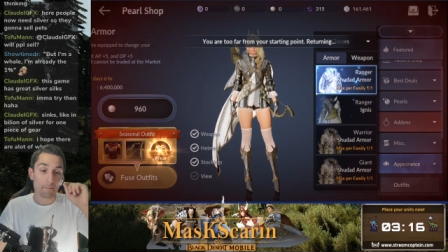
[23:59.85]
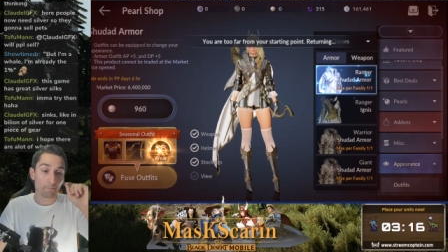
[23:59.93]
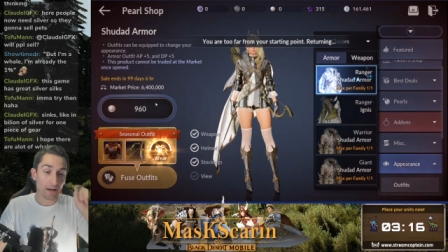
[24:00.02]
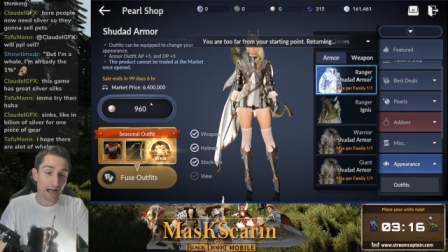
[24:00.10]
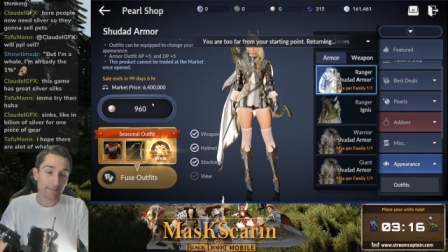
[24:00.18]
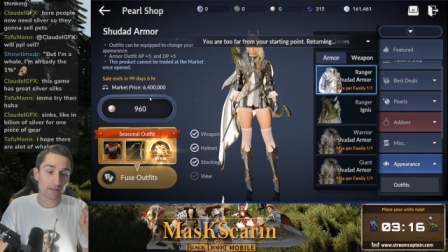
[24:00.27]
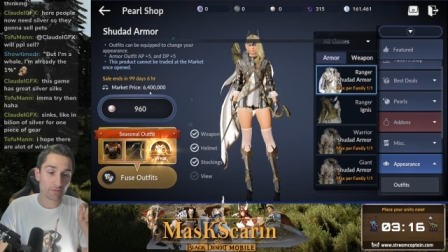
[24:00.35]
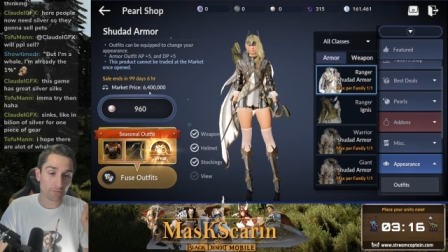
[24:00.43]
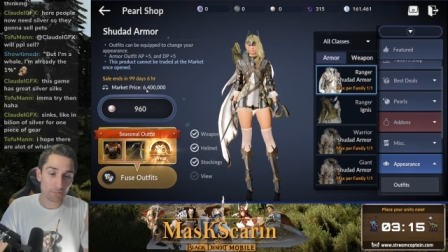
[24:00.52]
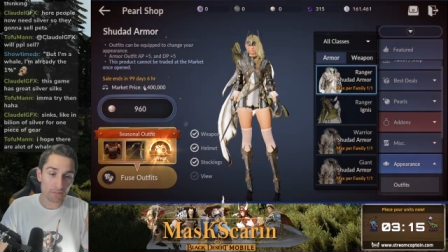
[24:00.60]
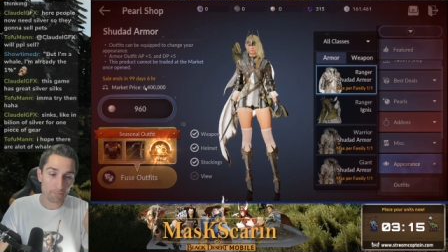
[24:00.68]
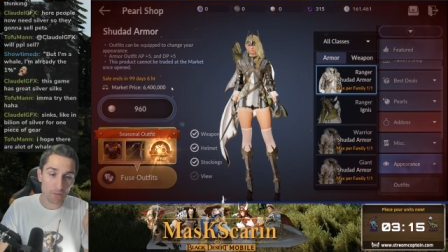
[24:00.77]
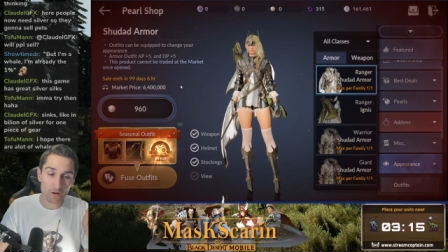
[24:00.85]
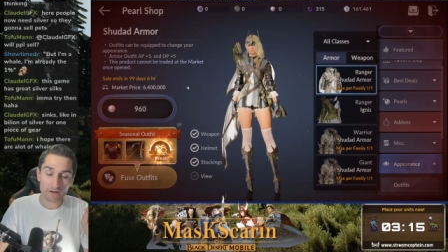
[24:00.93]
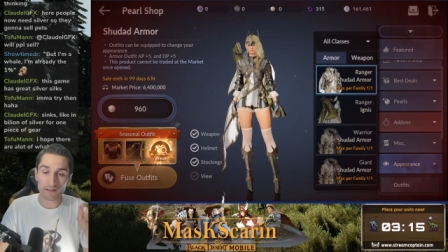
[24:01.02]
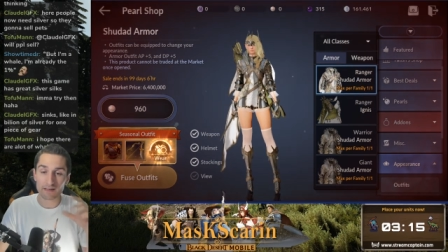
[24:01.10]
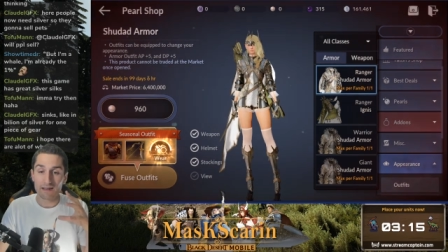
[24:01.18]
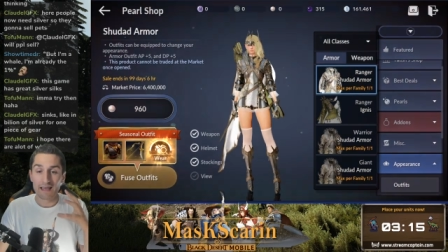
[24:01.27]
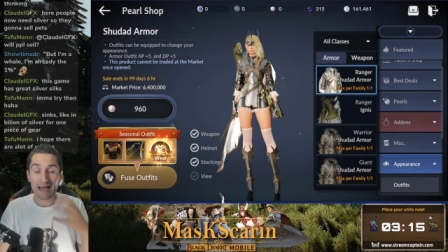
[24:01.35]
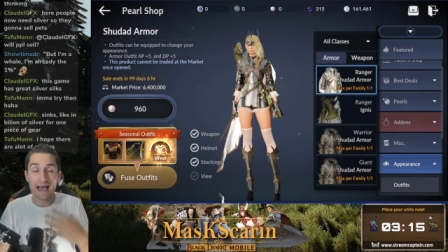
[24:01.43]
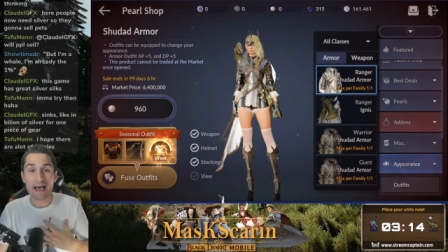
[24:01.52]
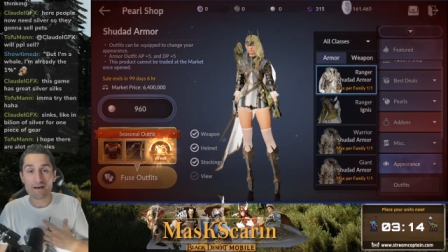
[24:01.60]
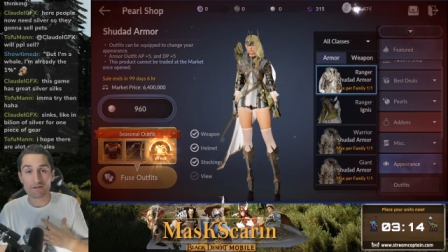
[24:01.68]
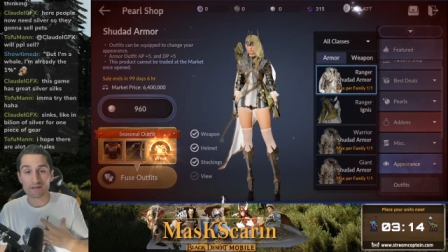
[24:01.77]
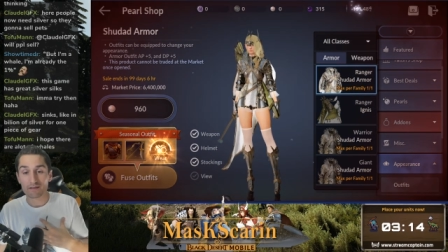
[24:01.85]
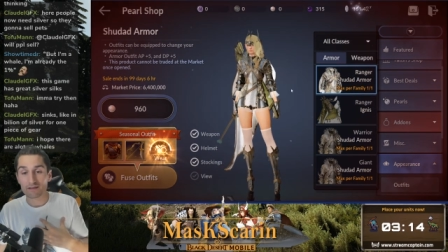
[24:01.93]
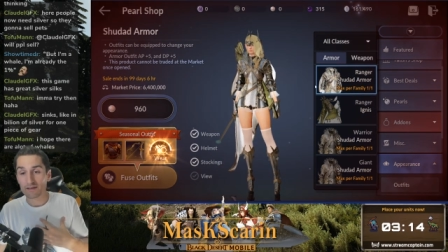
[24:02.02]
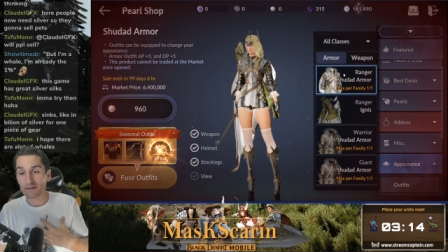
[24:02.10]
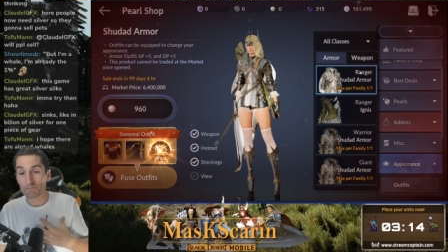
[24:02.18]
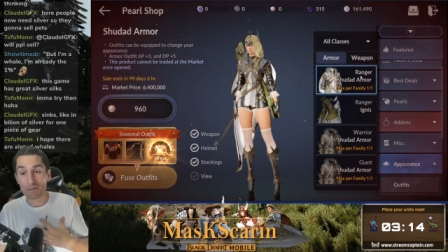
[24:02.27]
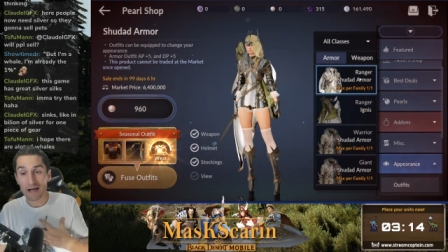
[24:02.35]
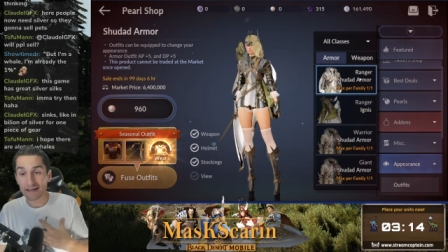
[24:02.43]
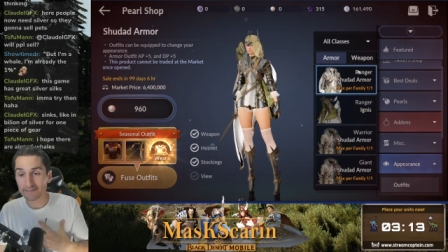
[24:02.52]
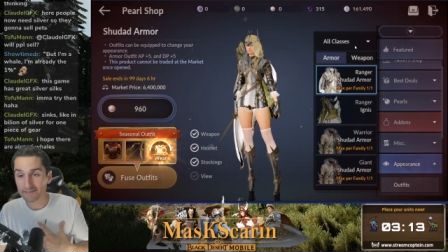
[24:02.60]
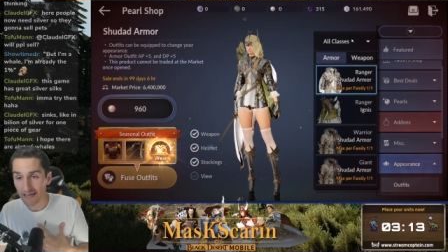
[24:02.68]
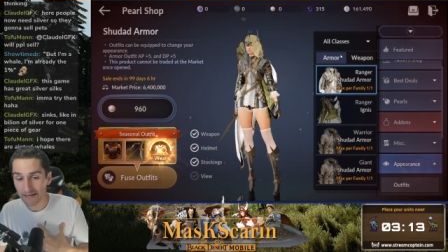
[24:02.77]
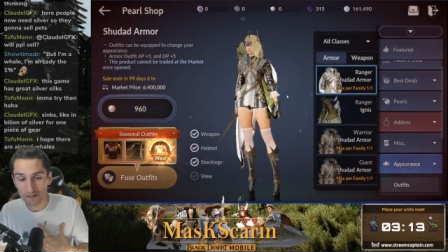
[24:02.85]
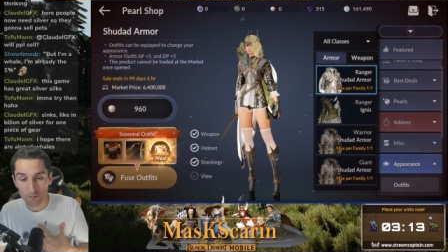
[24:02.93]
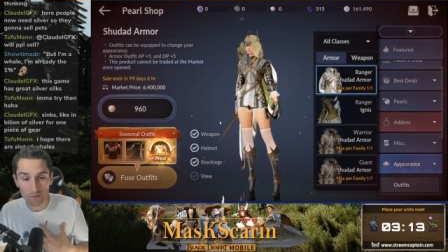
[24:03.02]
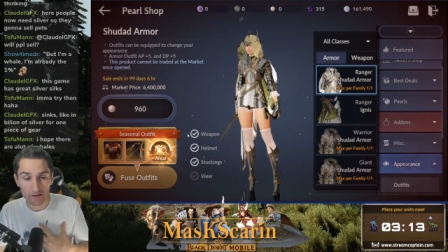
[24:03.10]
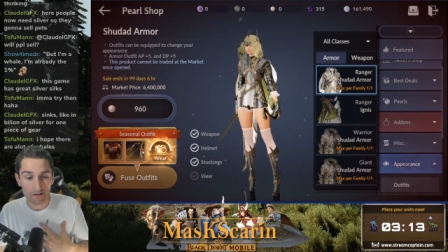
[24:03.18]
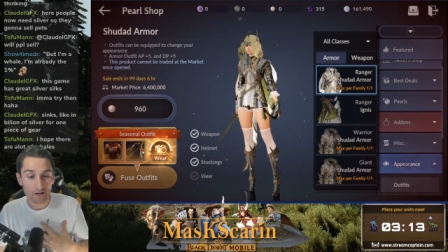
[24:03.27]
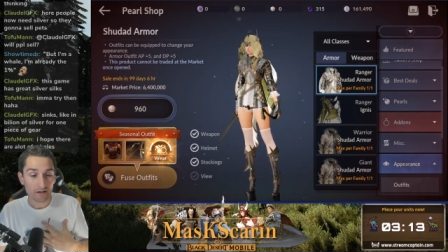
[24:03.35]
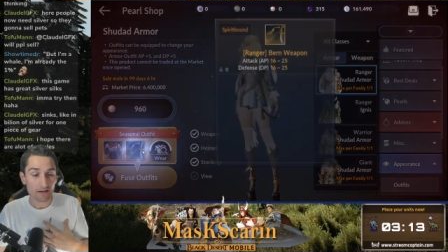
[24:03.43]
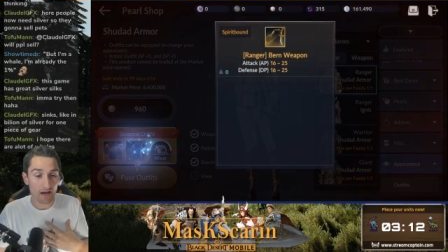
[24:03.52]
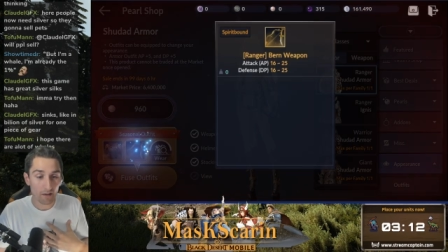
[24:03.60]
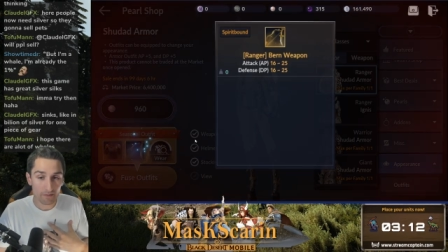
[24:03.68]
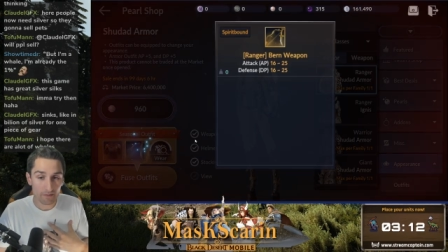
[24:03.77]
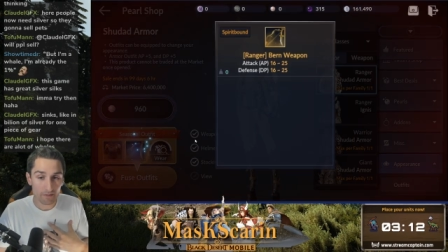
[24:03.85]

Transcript: buy this from the market, have it. Buy a second one, come in